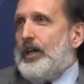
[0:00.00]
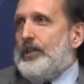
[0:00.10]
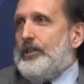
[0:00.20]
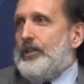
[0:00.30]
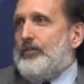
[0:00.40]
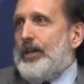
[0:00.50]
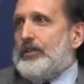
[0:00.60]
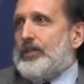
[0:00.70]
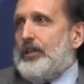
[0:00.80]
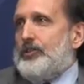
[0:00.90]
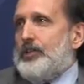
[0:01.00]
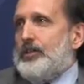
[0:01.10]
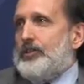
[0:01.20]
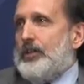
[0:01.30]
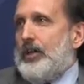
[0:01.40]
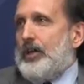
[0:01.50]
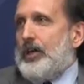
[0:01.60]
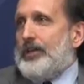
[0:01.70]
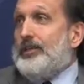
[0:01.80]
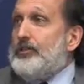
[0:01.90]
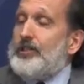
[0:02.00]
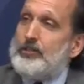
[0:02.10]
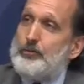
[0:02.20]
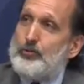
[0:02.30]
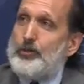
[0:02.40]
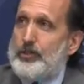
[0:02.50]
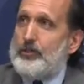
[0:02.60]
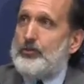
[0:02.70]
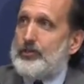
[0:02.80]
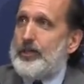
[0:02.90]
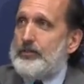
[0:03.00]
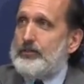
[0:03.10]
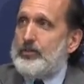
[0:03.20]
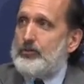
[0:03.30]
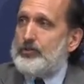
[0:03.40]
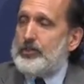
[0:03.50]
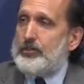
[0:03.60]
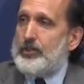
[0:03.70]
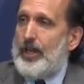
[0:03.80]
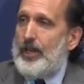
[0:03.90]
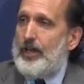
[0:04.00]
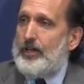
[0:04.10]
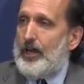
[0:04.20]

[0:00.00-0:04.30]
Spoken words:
in the advanced countries, at least as between low-skilled and